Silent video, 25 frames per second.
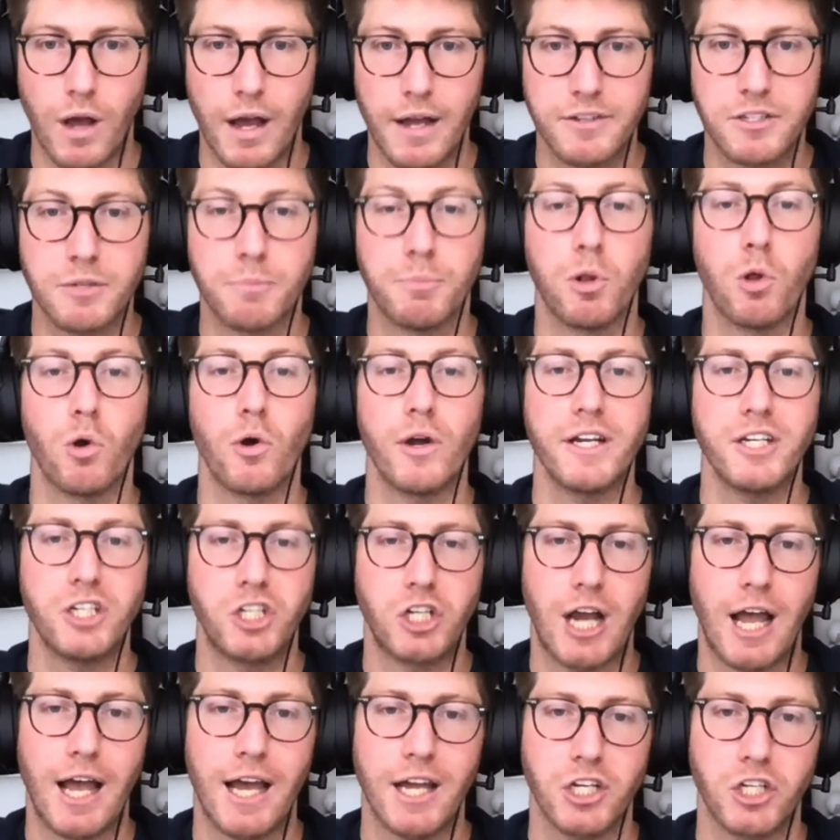deploying
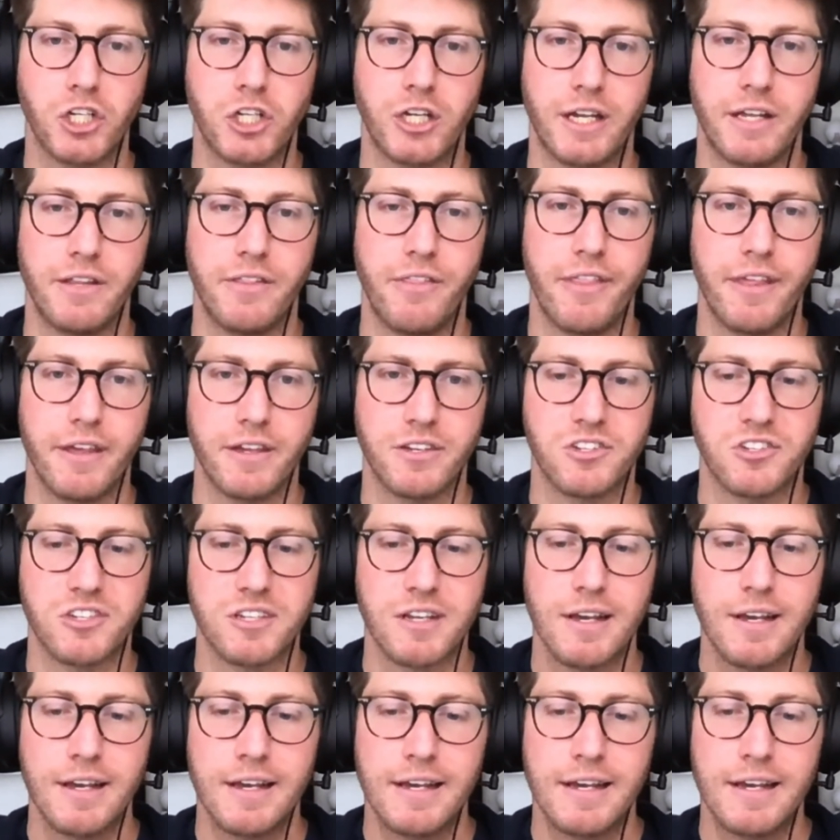Josh in this.